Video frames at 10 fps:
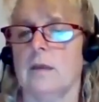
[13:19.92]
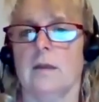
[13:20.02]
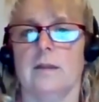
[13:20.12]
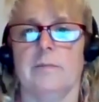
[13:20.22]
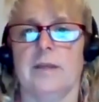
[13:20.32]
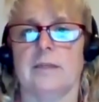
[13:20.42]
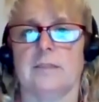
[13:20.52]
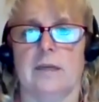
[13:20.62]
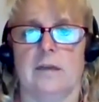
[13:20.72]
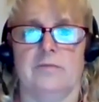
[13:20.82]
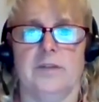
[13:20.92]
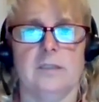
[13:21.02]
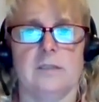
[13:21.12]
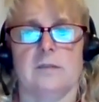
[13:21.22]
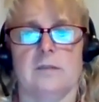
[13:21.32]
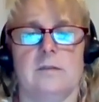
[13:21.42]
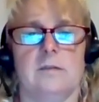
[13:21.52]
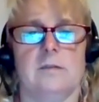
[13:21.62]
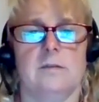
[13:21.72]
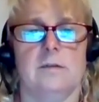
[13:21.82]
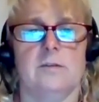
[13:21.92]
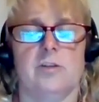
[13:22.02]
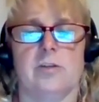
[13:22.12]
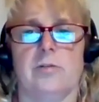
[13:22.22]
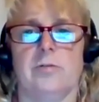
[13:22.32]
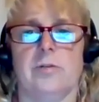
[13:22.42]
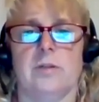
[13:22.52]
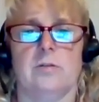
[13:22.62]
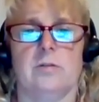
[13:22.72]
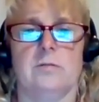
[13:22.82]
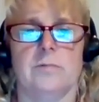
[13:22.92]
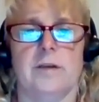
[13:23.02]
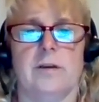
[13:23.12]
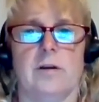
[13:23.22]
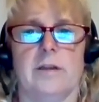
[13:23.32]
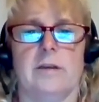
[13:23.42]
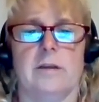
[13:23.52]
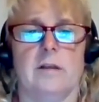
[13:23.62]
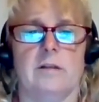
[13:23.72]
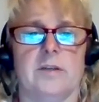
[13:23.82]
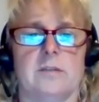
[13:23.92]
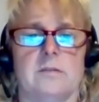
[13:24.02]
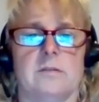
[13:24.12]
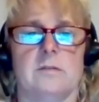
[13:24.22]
let me get to LVIS and show you a little regarding LVIS.